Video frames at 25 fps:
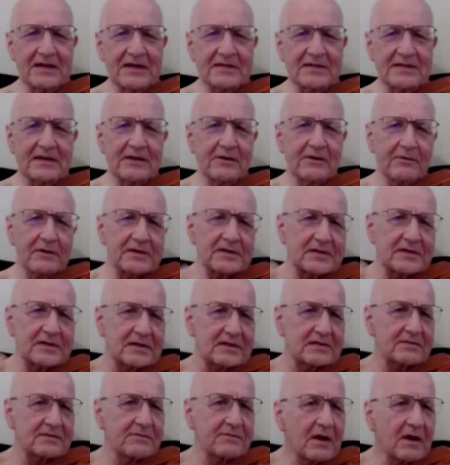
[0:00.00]
he has that great
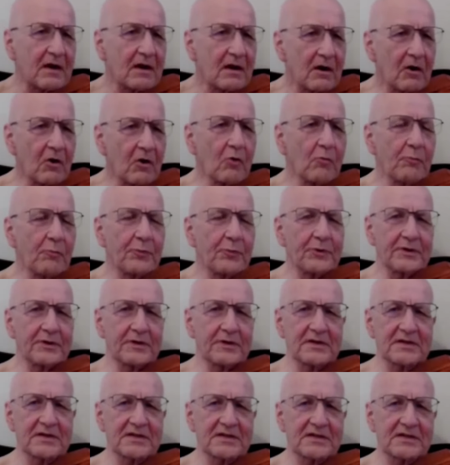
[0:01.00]
sense of
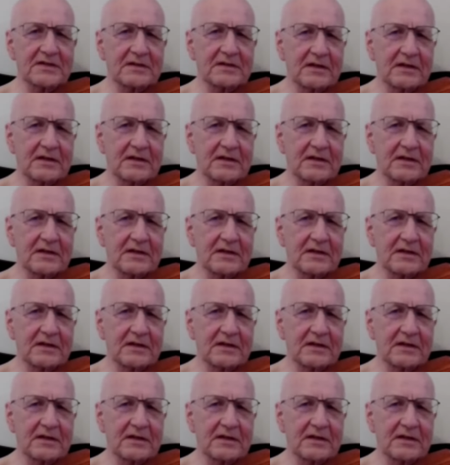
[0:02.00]
openness